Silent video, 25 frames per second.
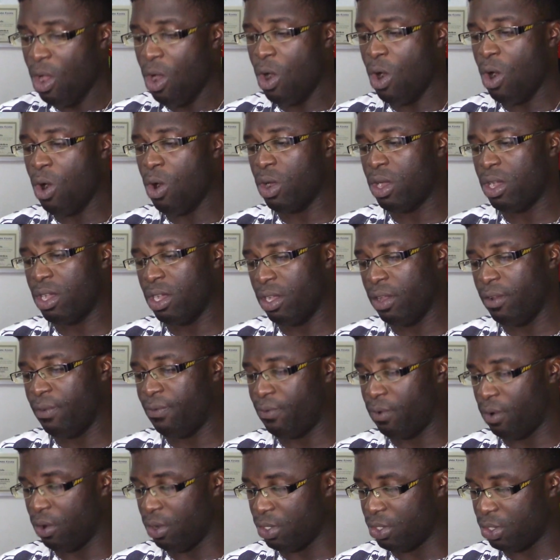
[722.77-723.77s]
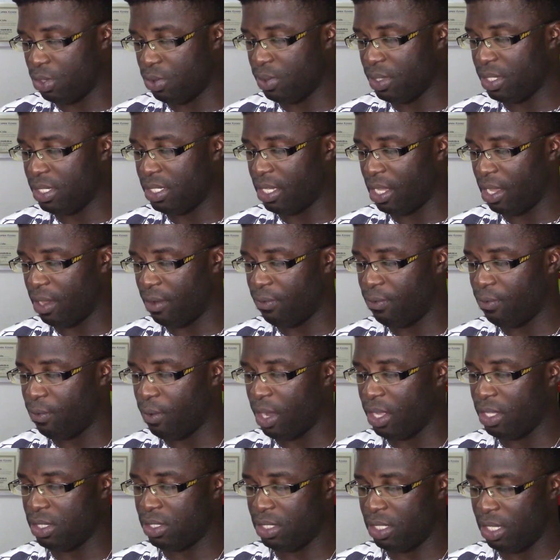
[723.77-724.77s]
Or girl falls to her death
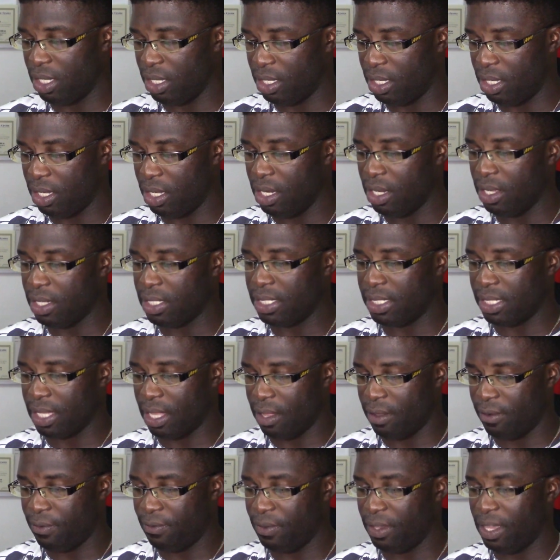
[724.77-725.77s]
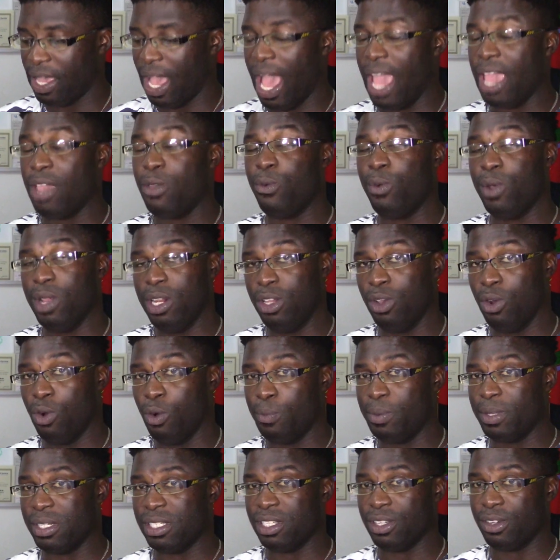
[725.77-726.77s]
while taking a selfie. I really
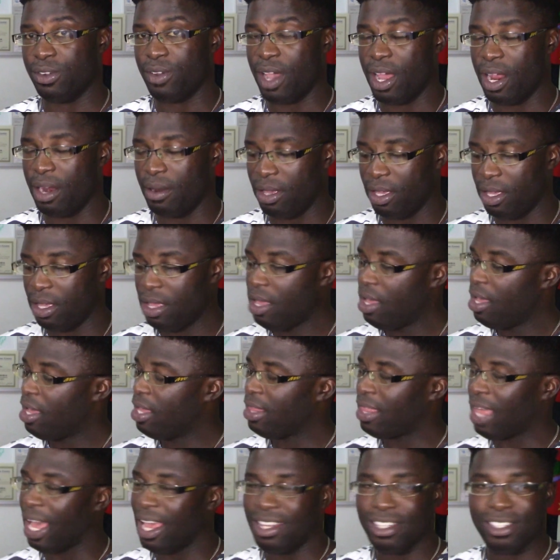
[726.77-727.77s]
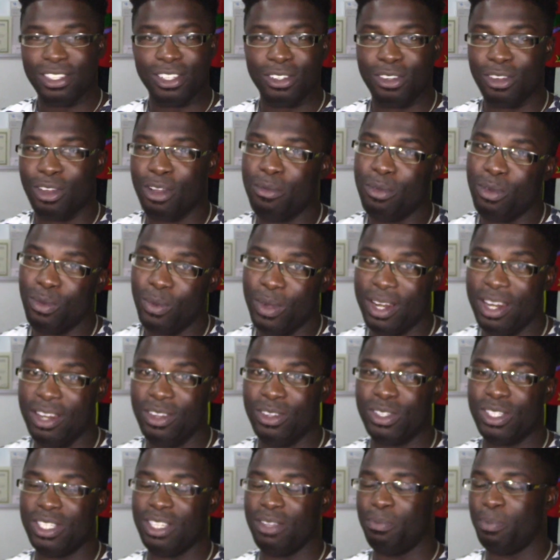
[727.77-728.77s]
hope it's a granny. That is adorable when
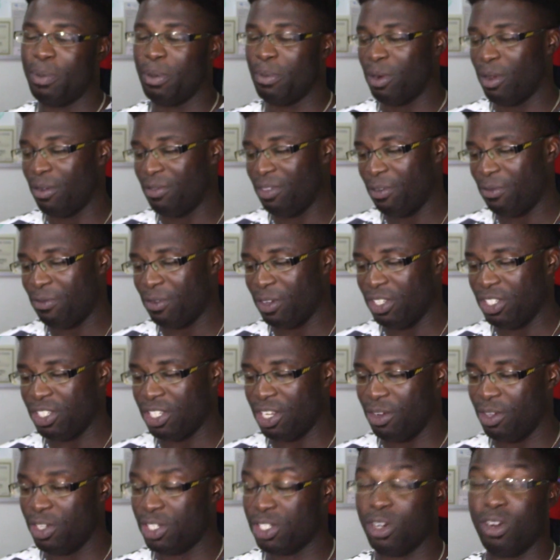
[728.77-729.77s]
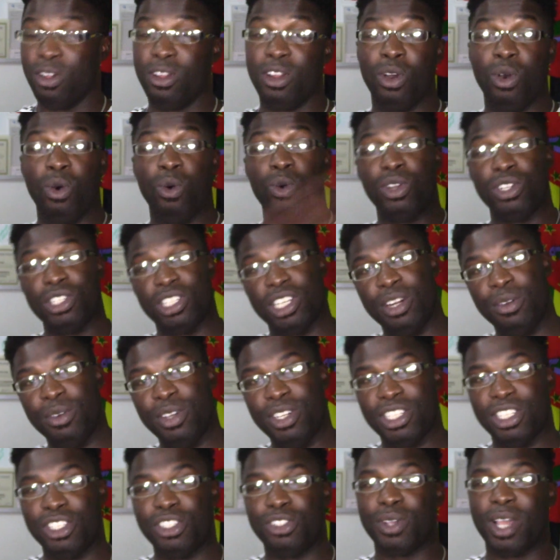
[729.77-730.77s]
you see people of different generation or old
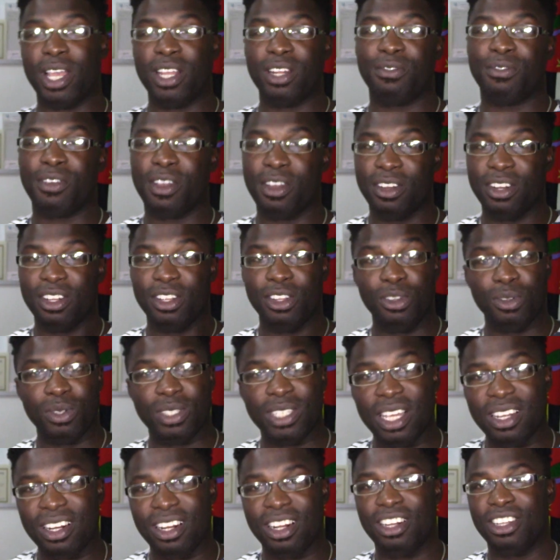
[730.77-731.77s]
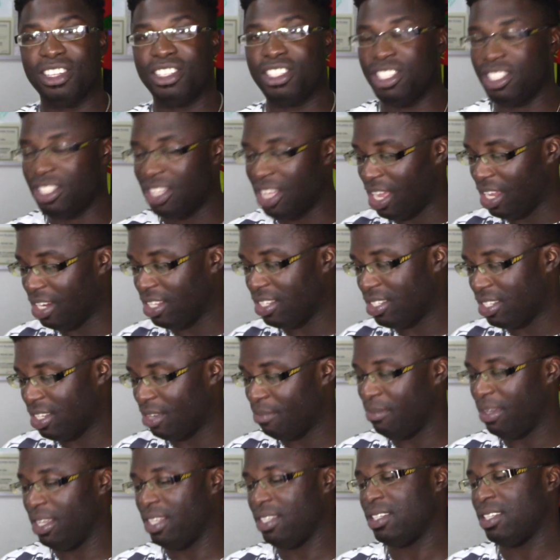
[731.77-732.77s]
generation trying to figure out the new technology. That is
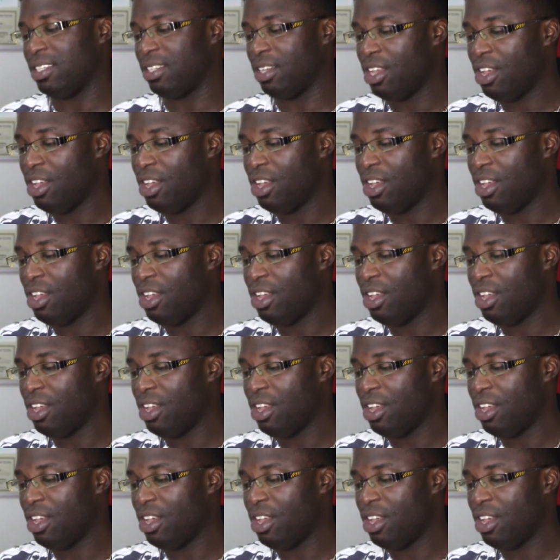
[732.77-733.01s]
amazing.